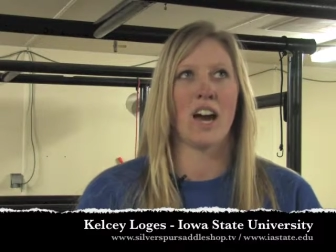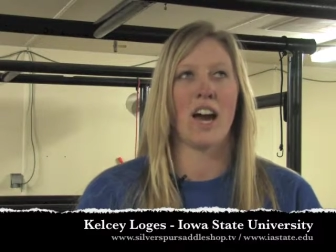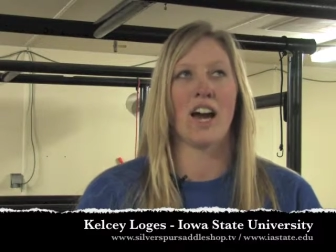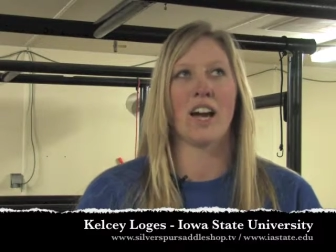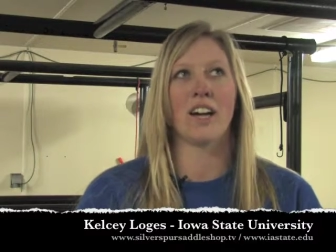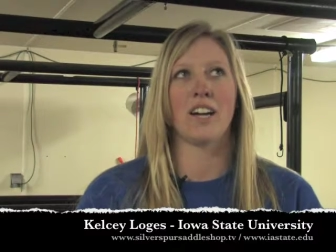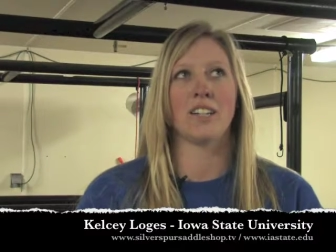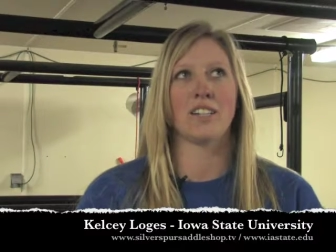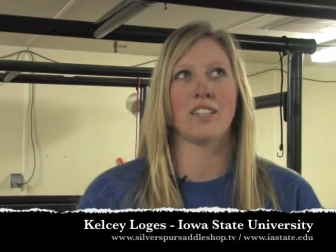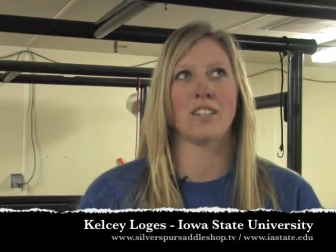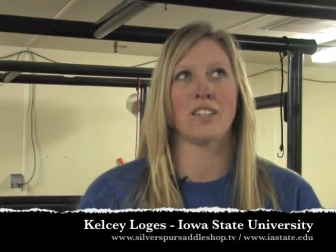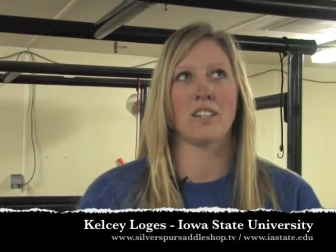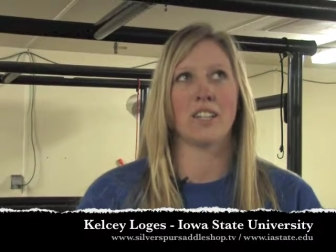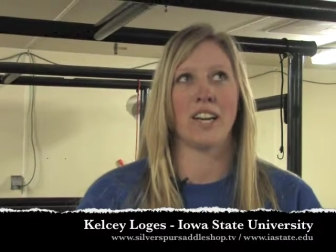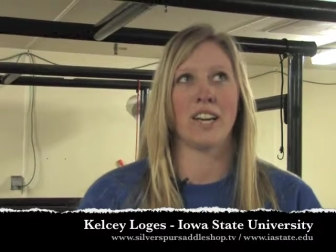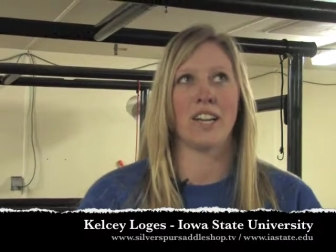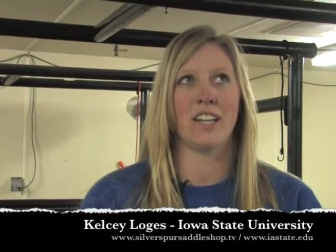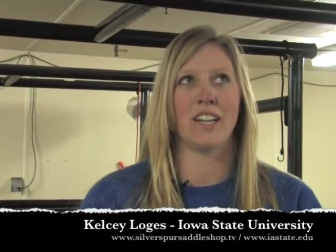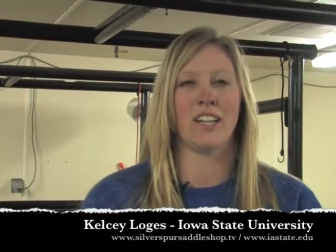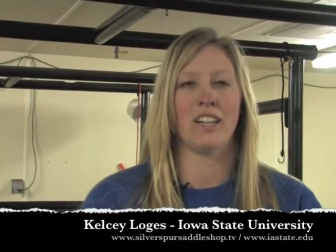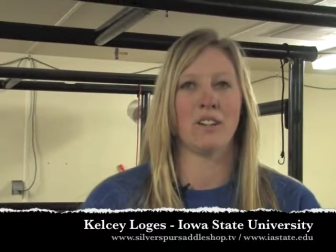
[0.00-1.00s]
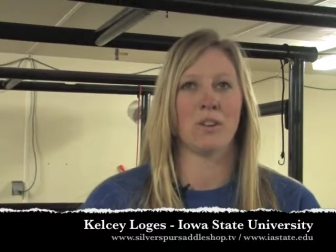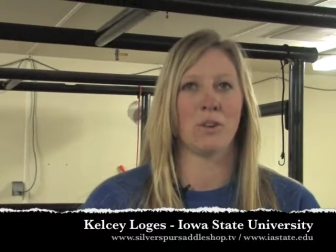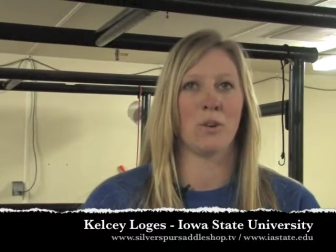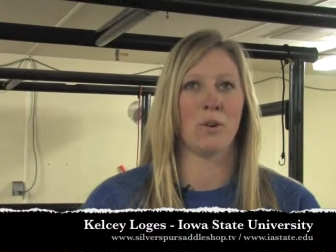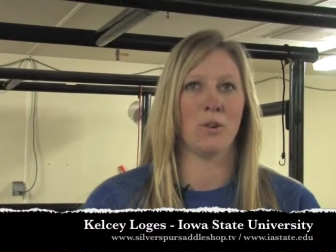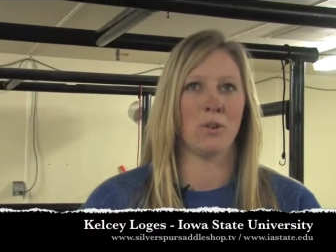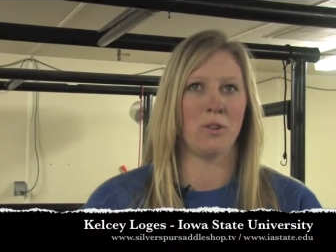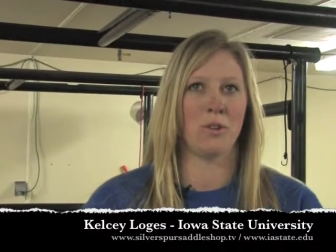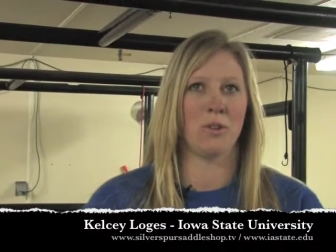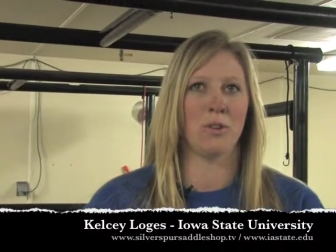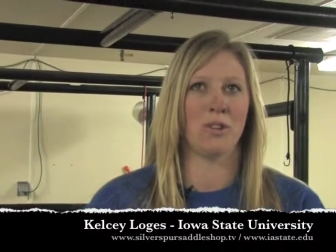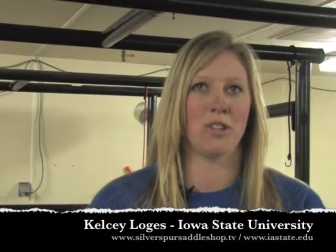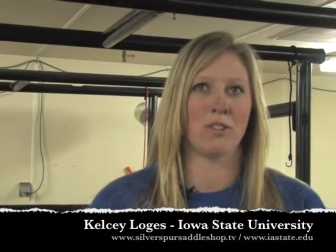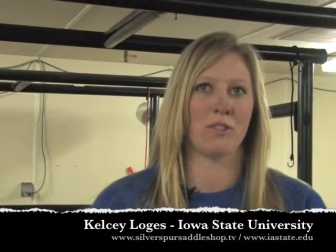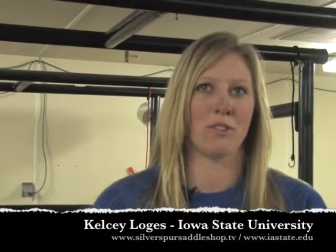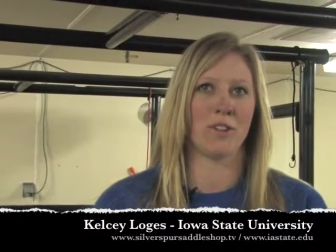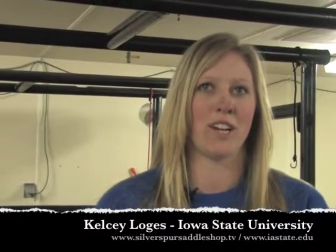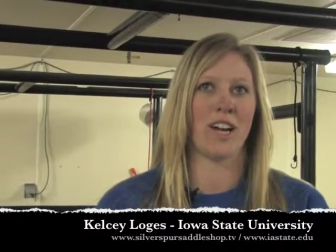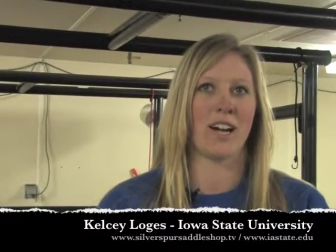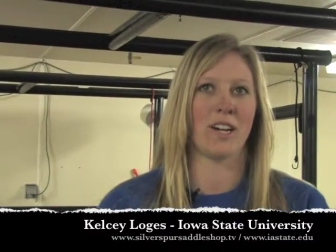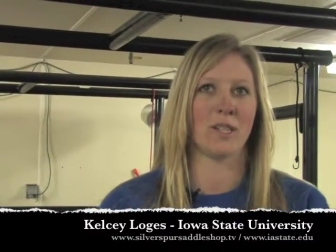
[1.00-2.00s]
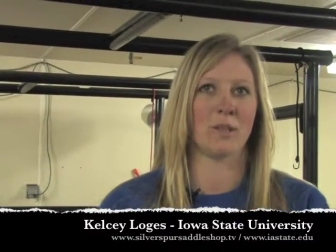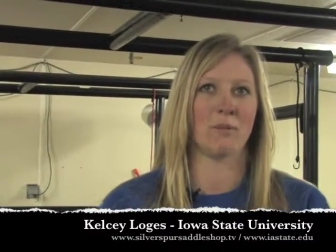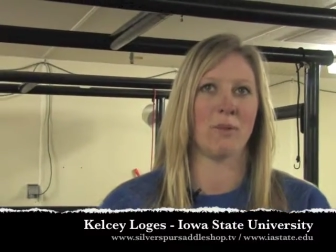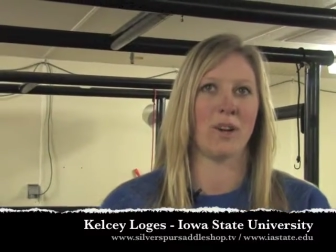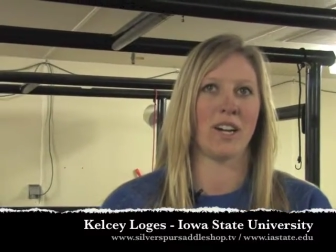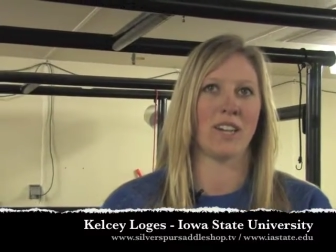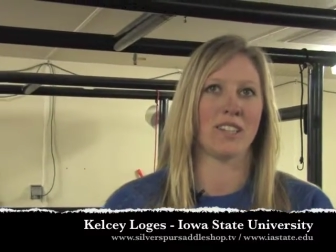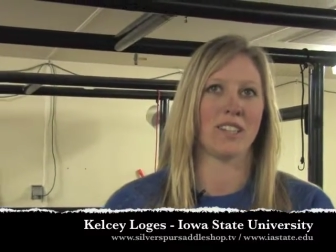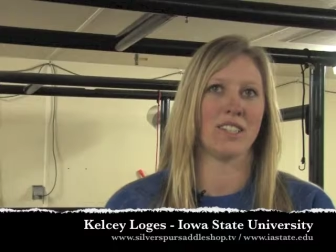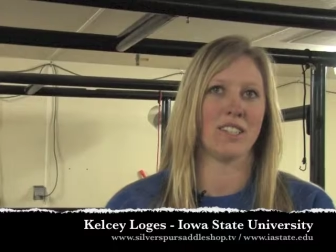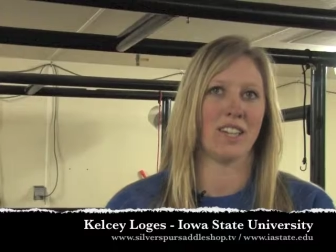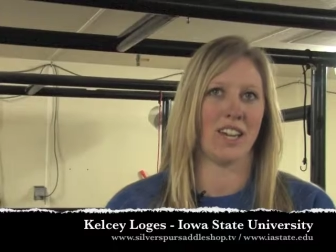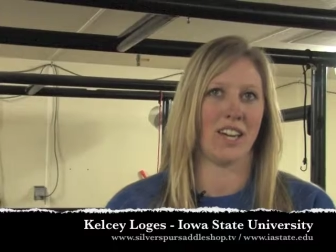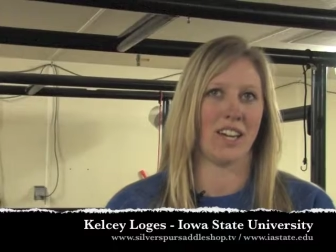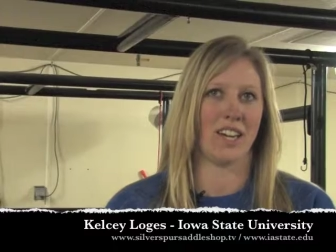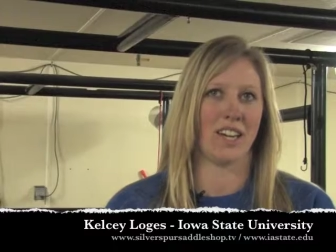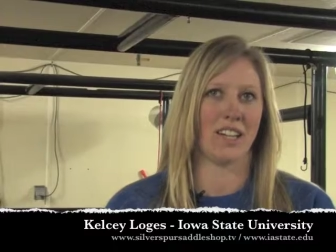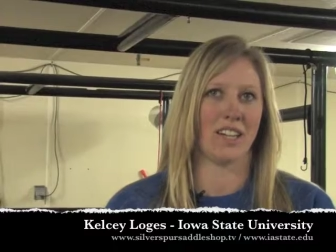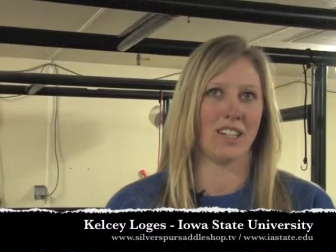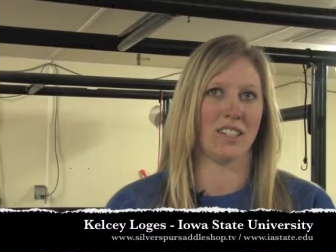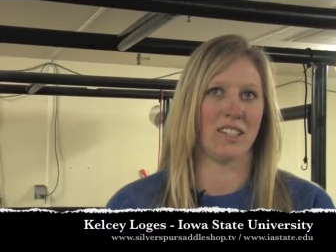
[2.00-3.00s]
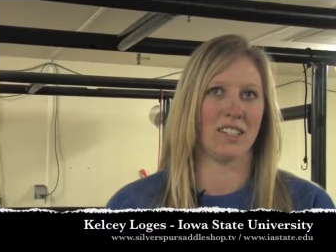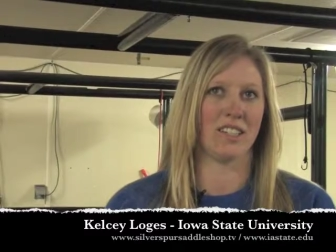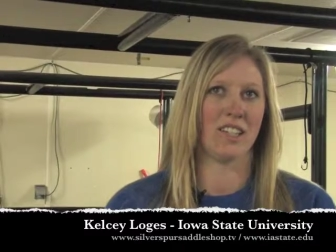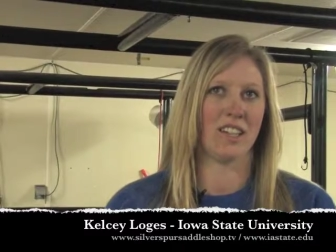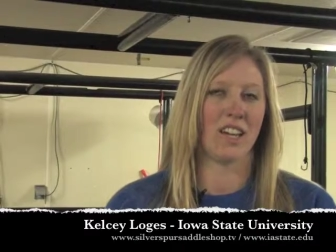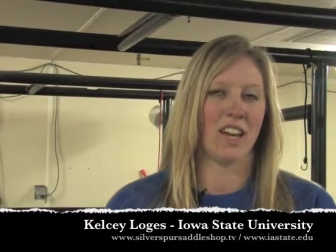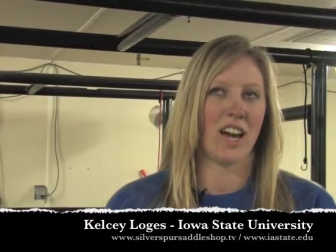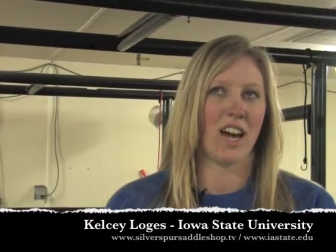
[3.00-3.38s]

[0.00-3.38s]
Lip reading: I got to look at it at a whole new different aspect, and